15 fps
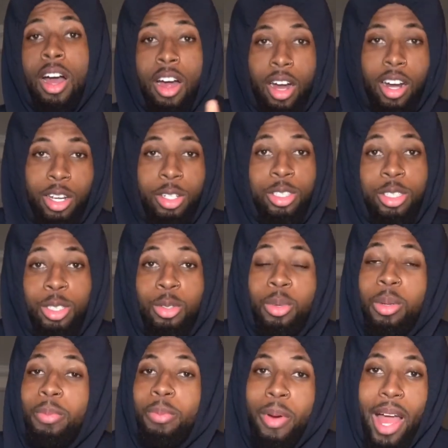Alright, YouTube,
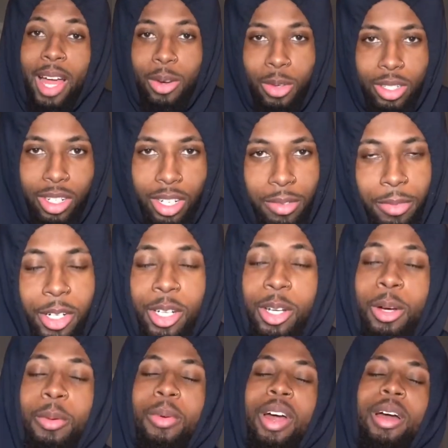we back with another
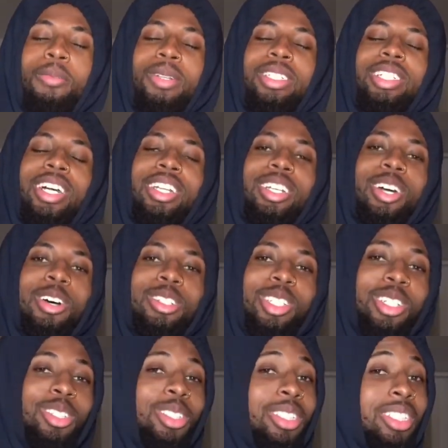video, bro. I've been telling y'all I was
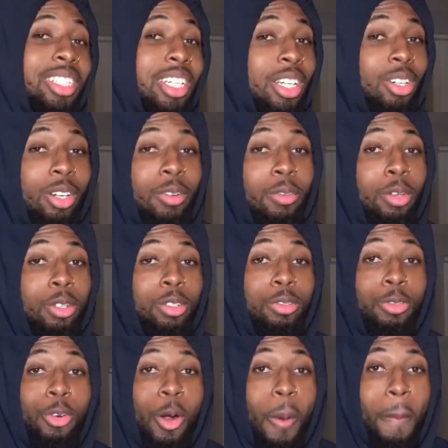gonna do sneaker reviews
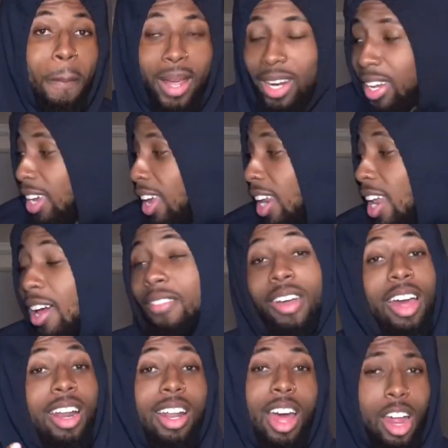for a minute. And I've
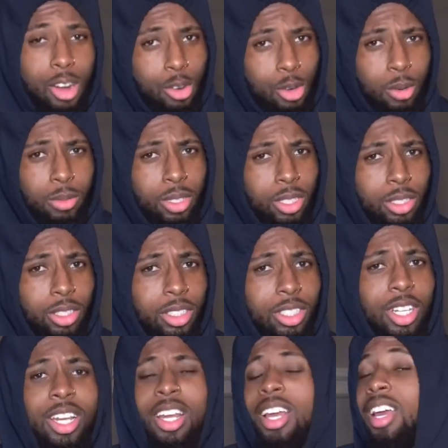got a lot of hoop shoes.
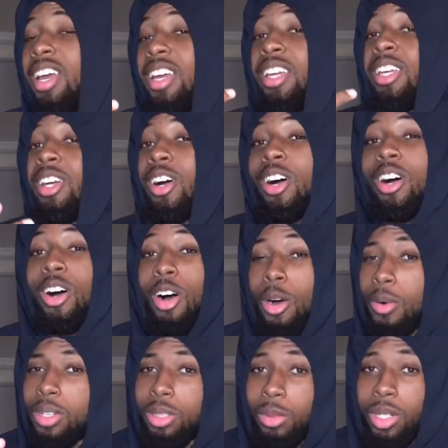And y'all
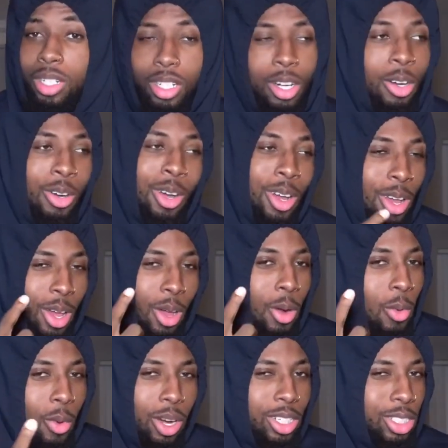always wanna know
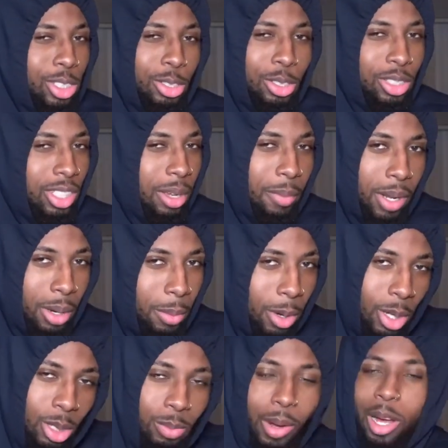what shoes give me the
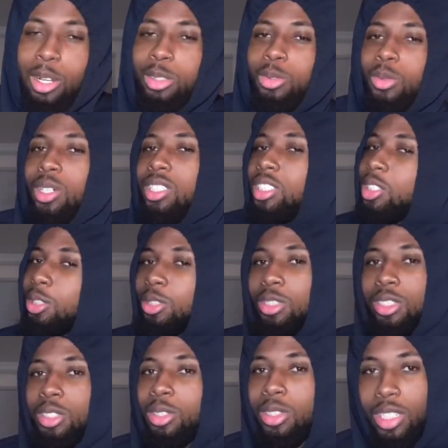most bounce, what
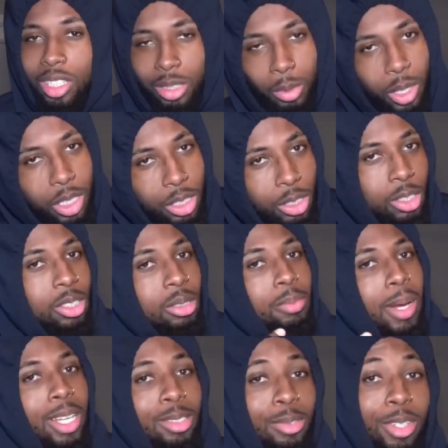shoes do this, what shoes
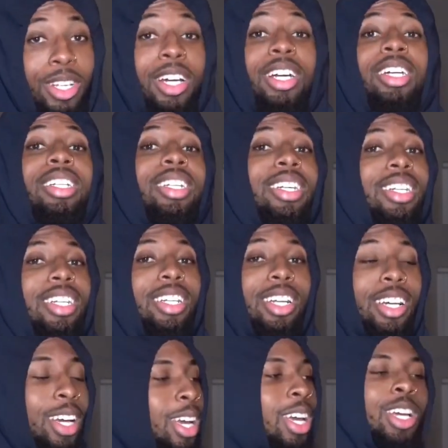best for dunking, da da
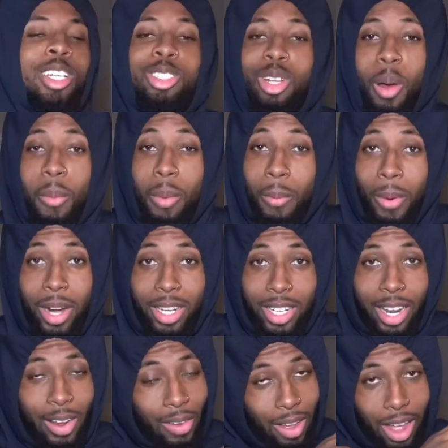da. So I'm gonna break
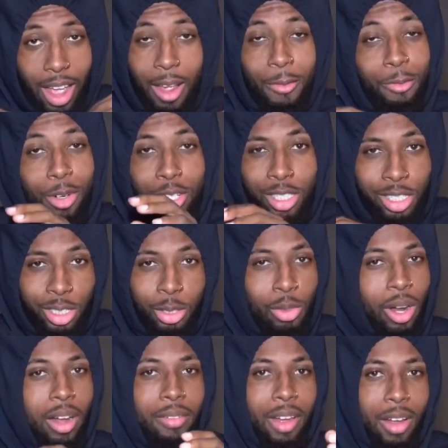down every shoe
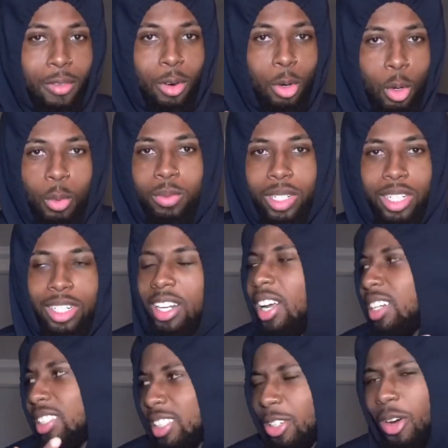I've ever hooped in that
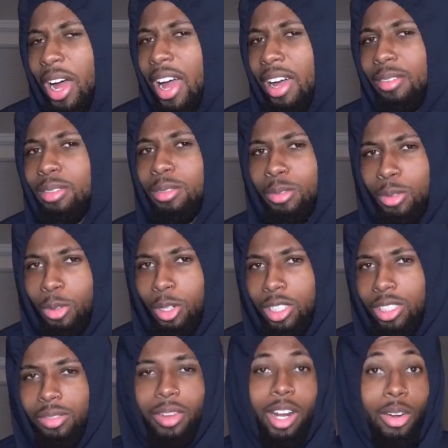I still have, of
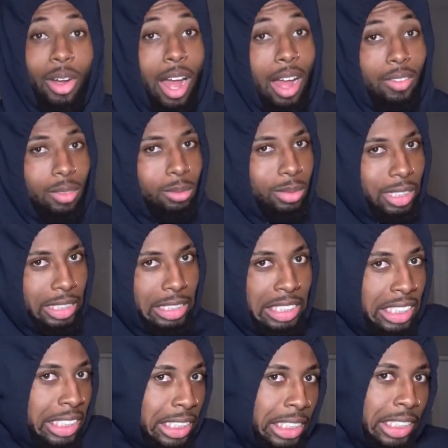course. If I don't have them, then
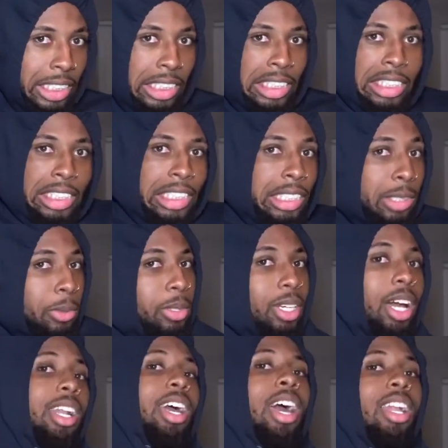we're
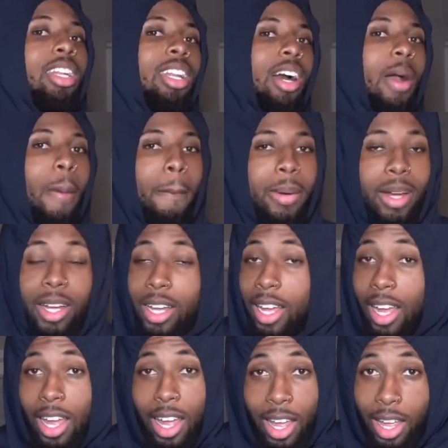kinda out of luck.
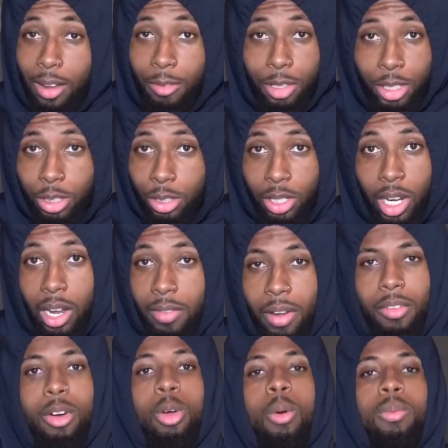But every shoe that I've
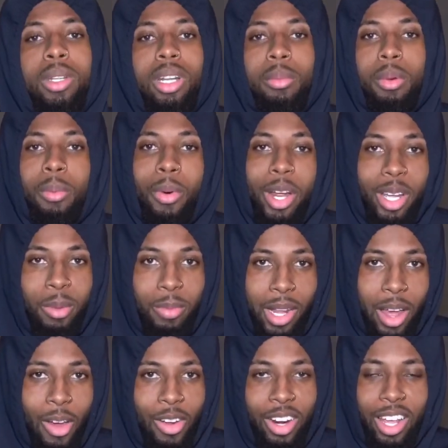ever hooped in, I'm gonna break them
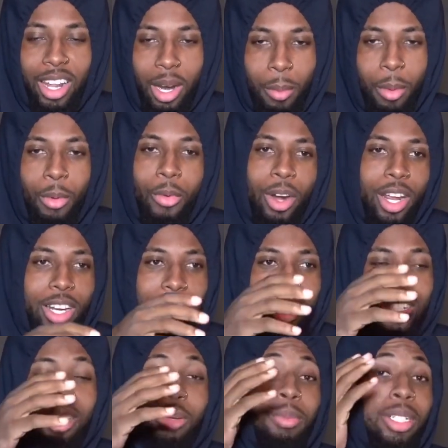down and I'm gonna
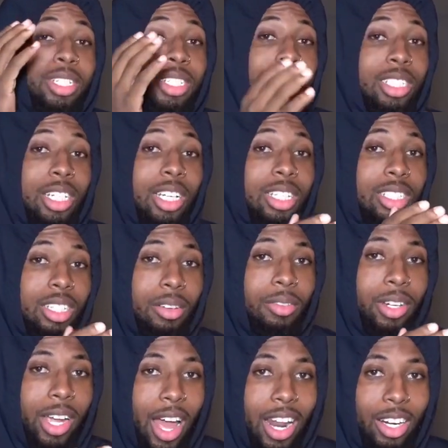rate them in 6
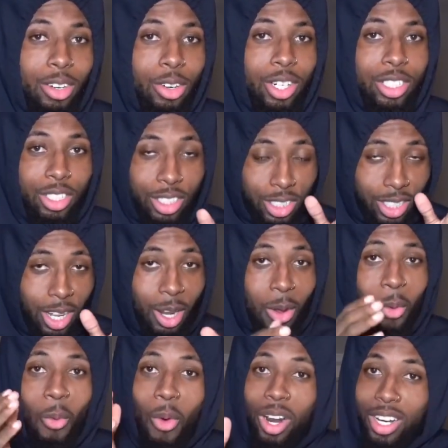different categories on a
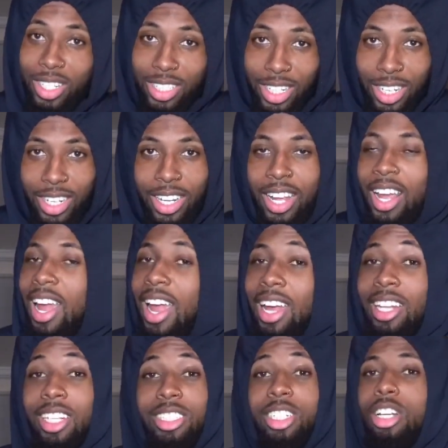scale of 1 to 10
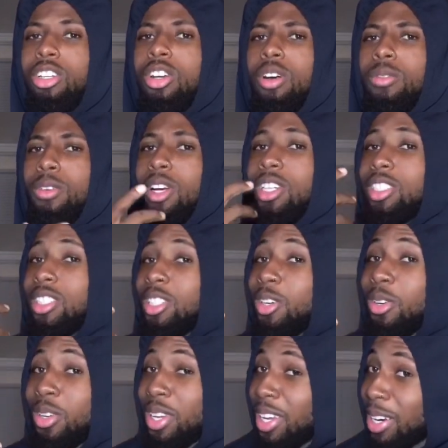and let y'all know if y'all should
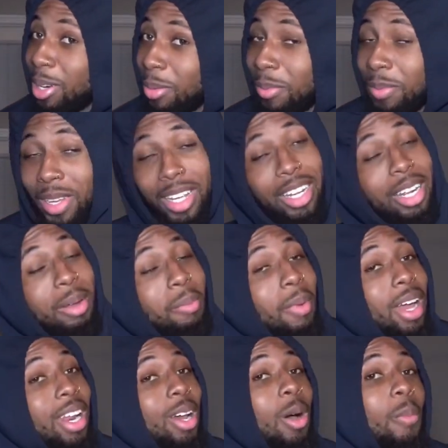go get them, and it
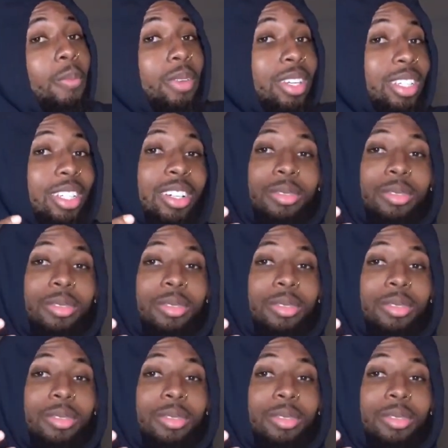might help you,